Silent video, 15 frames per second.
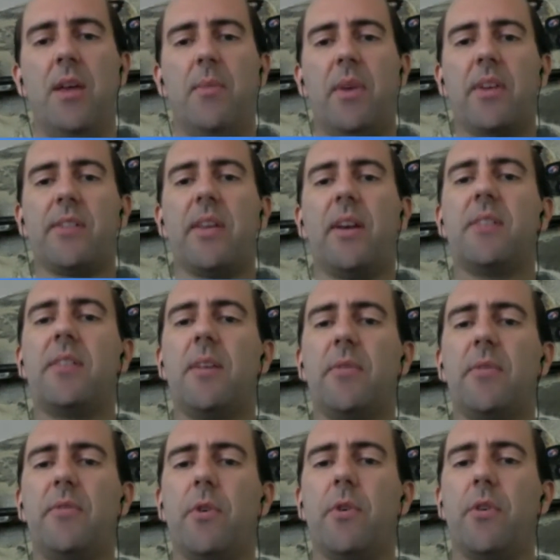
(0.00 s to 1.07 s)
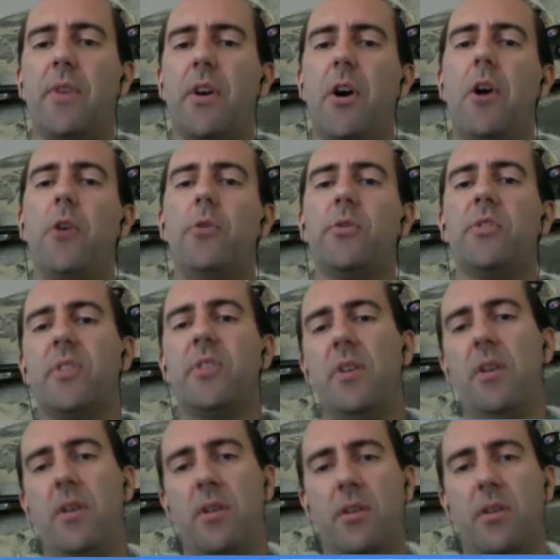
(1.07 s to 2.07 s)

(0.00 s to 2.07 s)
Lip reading: Because like I said before, the host